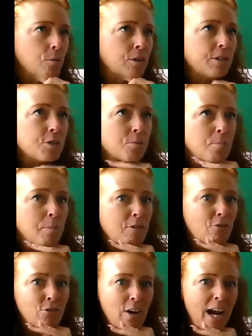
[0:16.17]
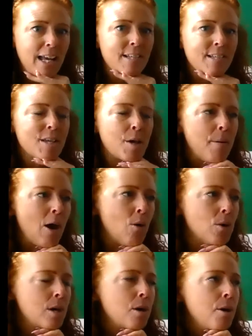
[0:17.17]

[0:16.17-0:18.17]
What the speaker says: at least with my friends, about